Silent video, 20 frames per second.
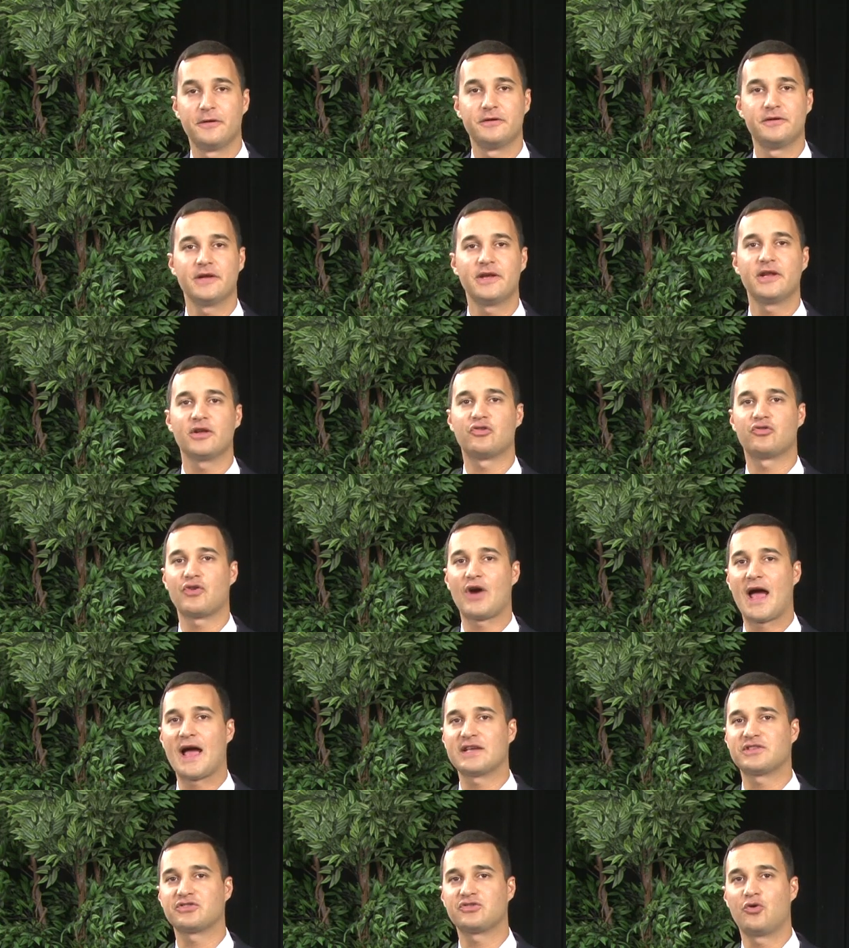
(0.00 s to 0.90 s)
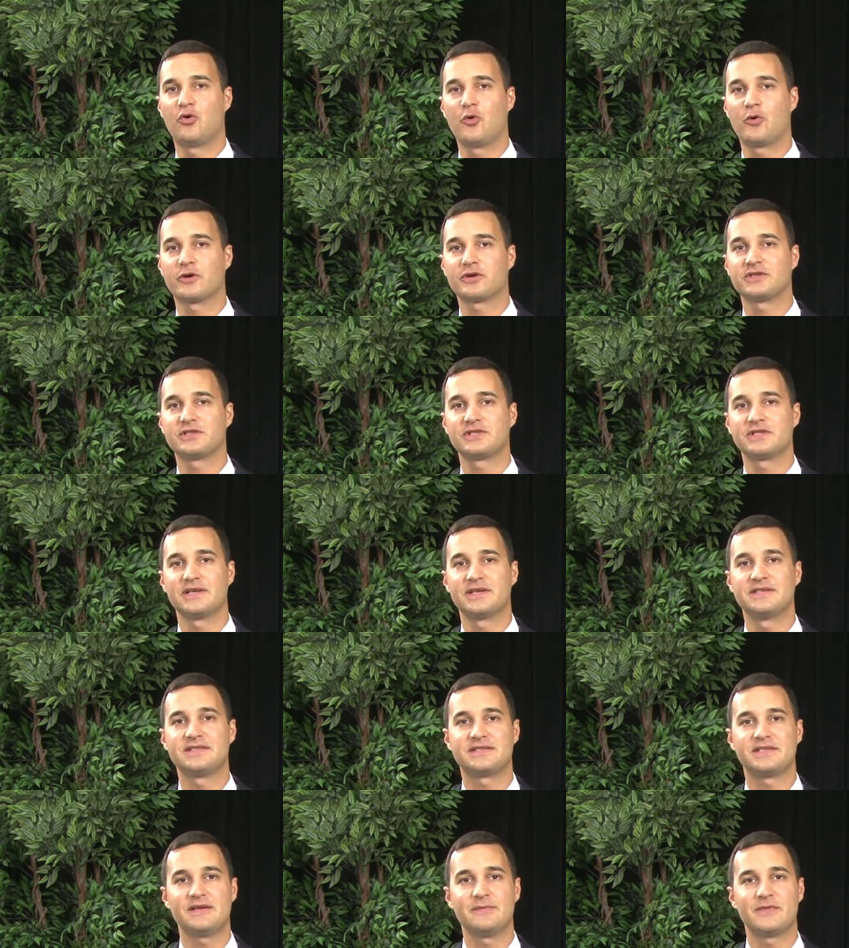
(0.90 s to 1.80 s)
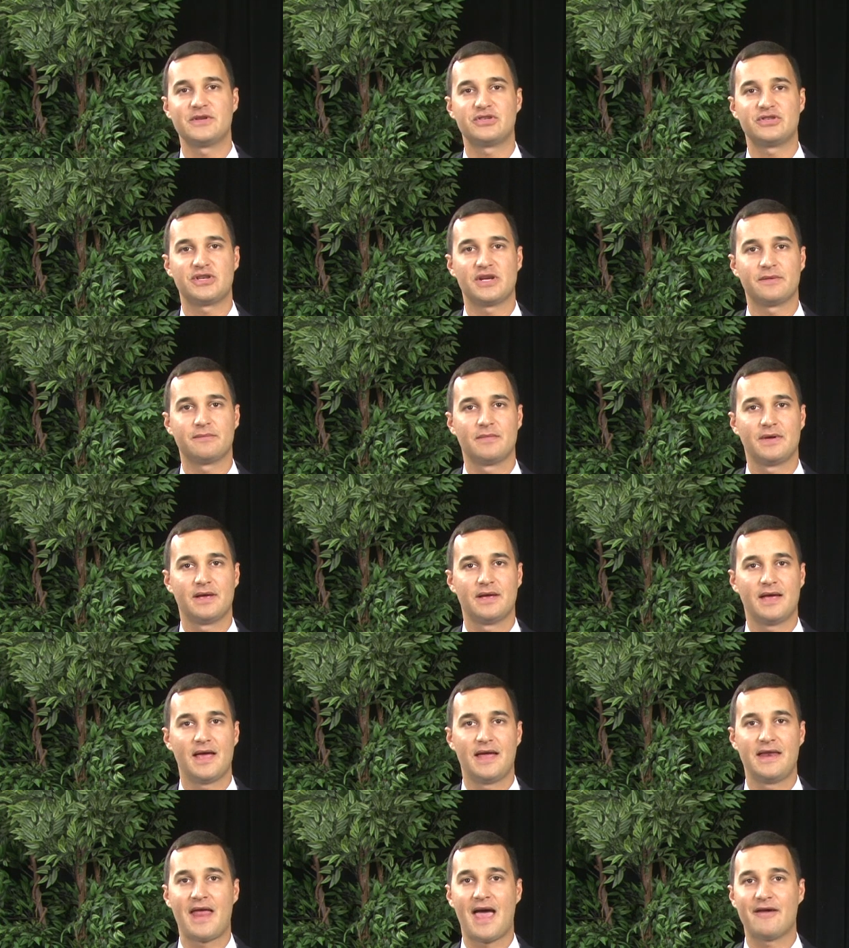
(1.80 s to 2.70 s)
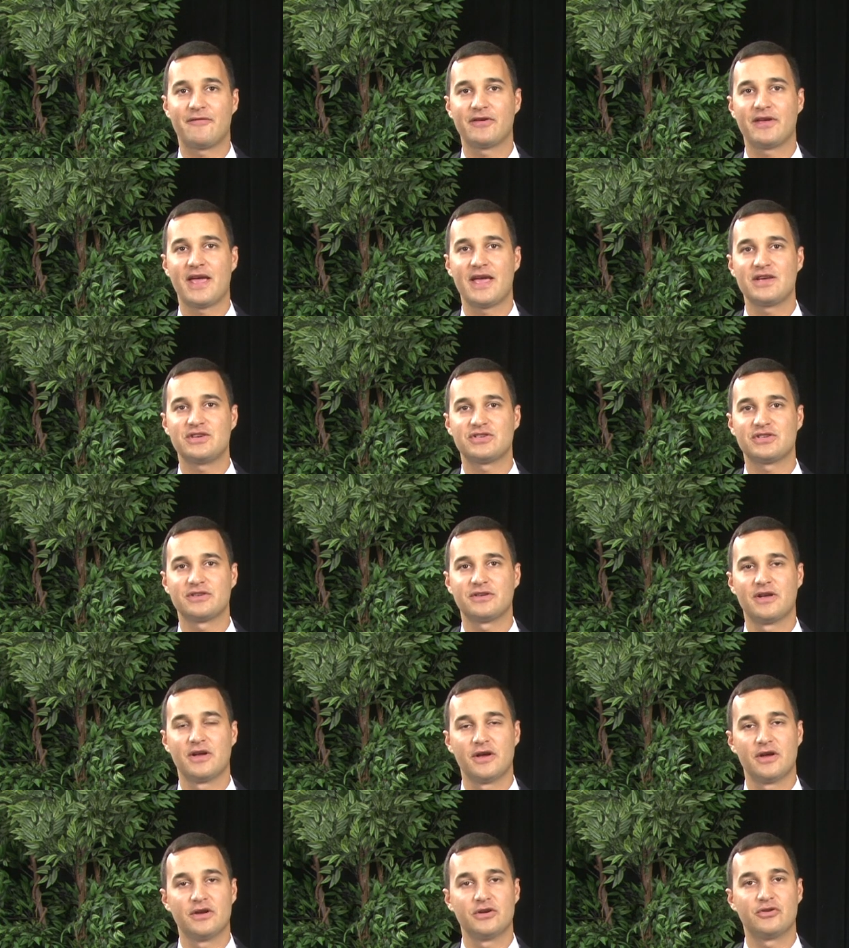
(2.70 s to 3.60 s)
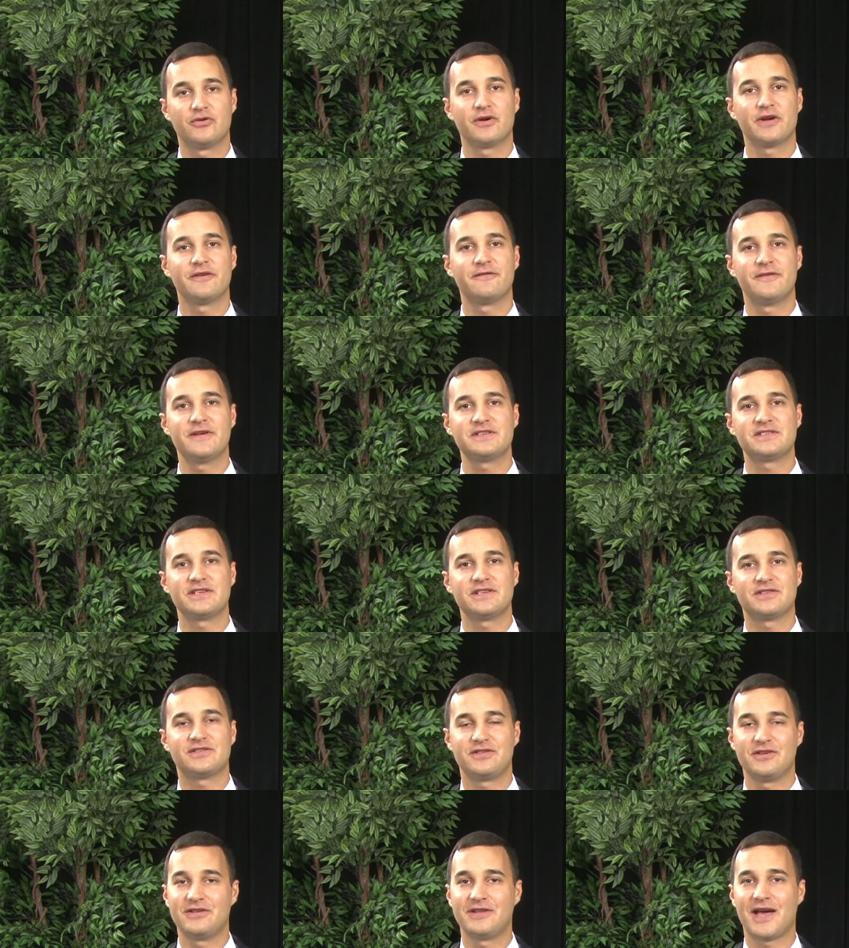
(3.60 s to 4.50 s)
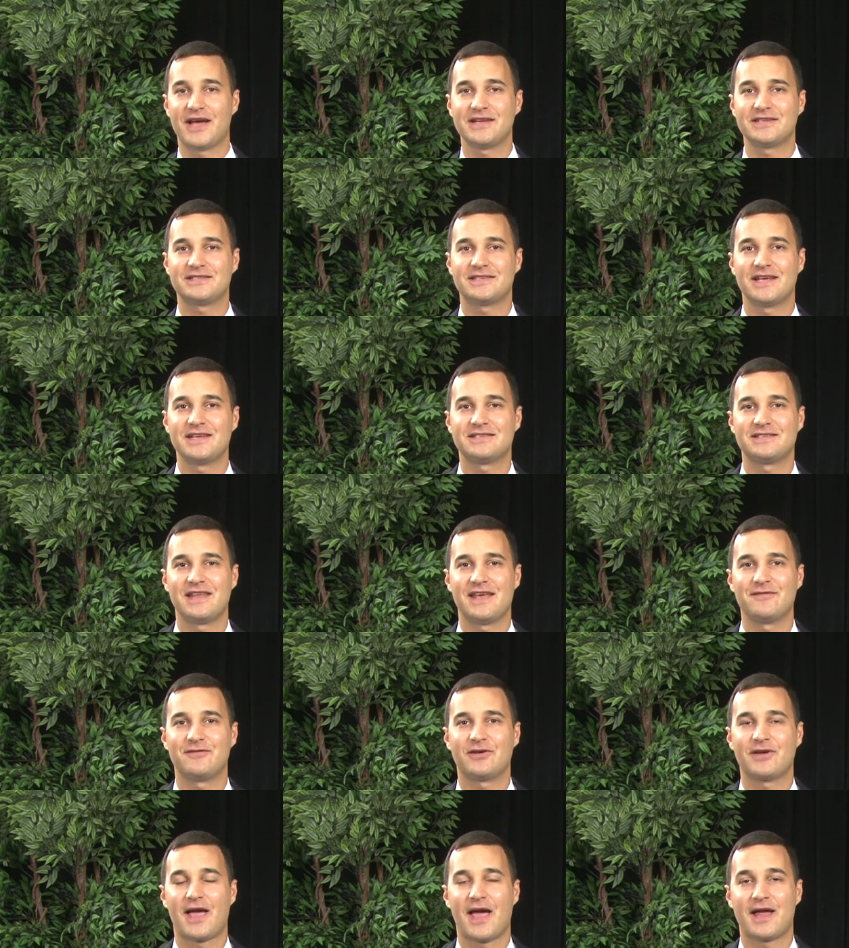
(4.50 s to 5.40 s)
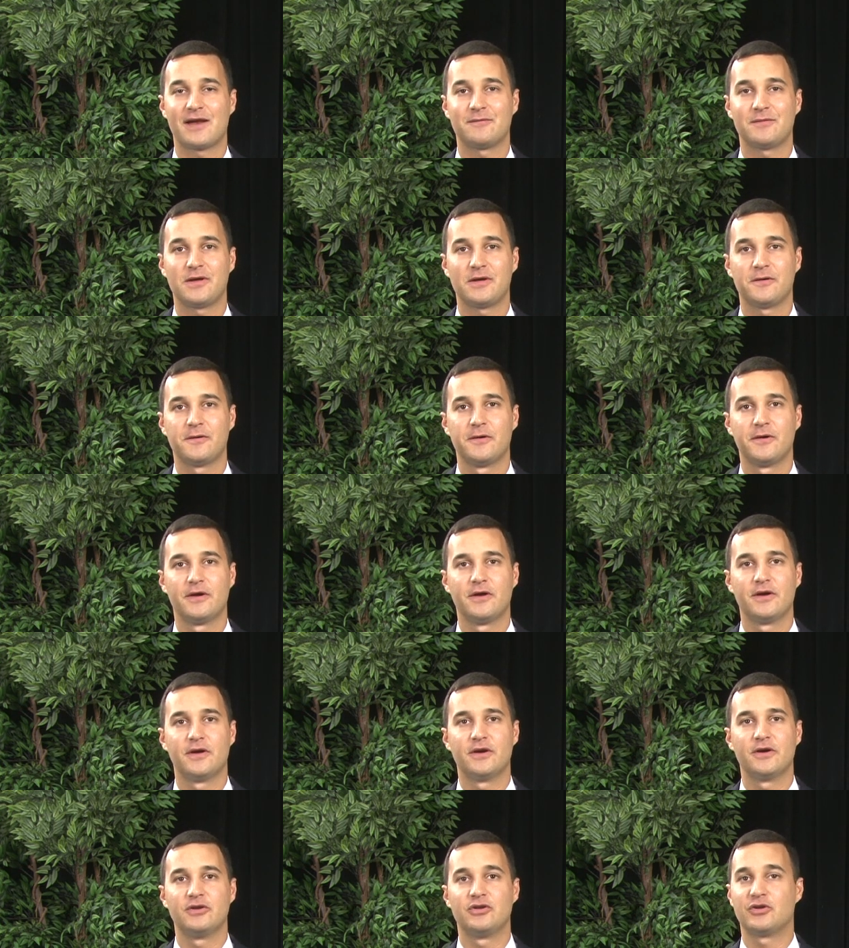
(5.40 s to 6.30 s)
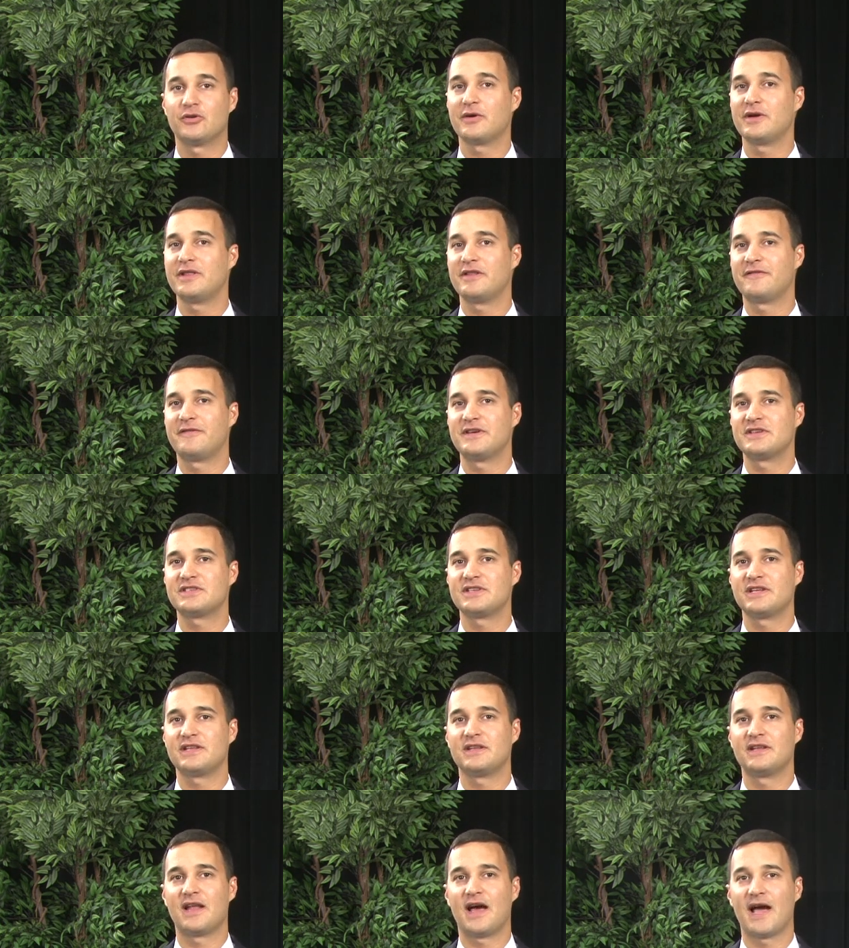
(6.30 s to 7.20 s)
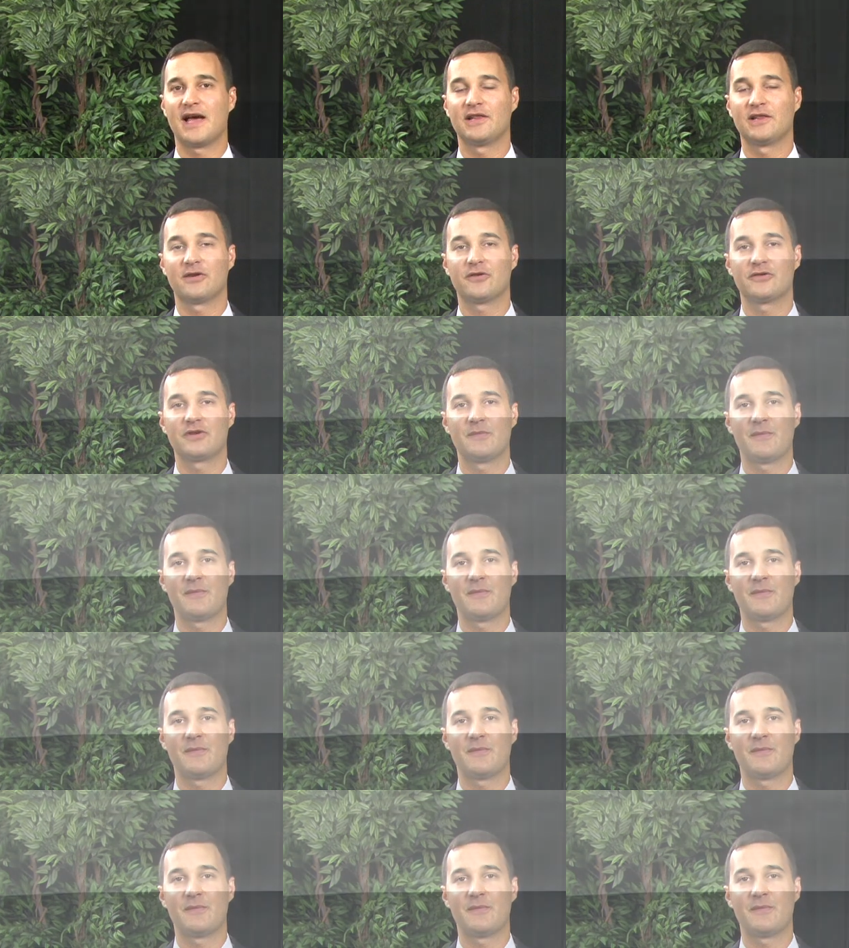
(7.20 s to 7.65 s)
to get a crash course in seamanship and navigation during a visit to the United States Naval Academy. During the visit, I learned